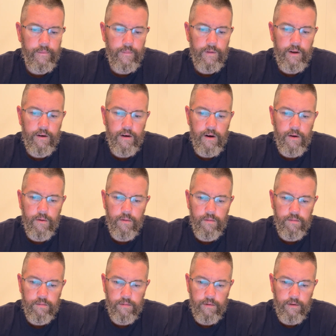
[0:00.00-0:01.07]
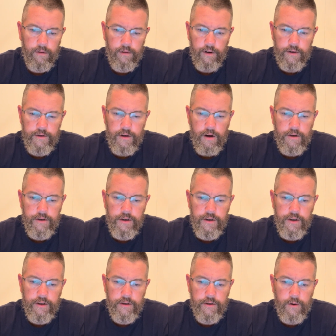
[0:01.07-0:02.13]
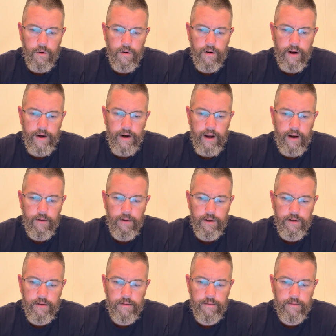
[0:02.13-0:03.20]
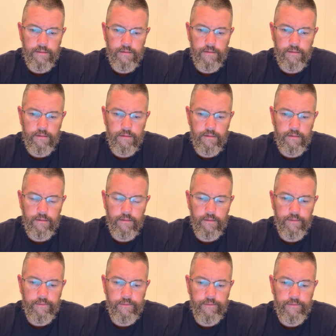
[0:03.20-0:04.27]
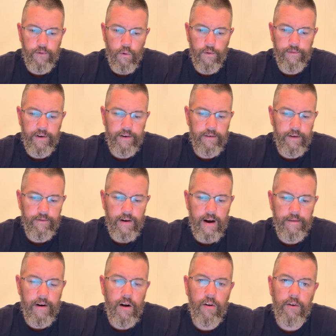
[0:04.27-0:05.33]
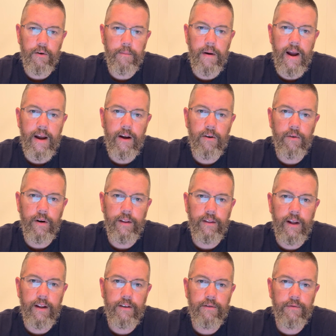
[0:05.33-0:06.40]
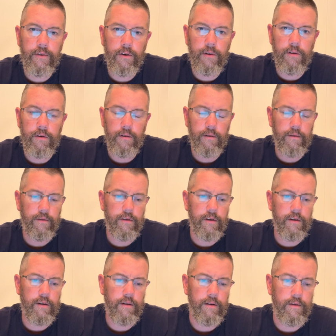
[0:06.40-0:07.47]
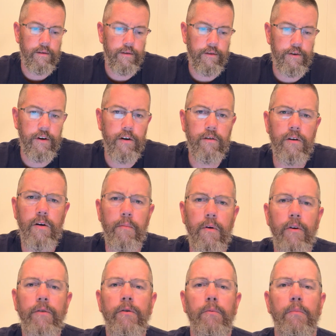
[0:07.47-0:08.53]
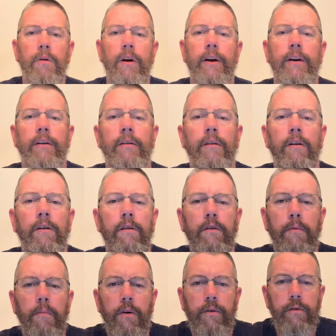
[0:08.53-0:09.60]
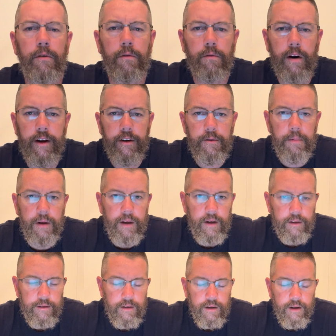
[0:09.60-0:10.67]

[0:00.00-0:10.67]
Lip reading: you know, your sausage in the store right now is $4.50, $5 a pound, and that's for the junk commercial brand or commercial raised pigs.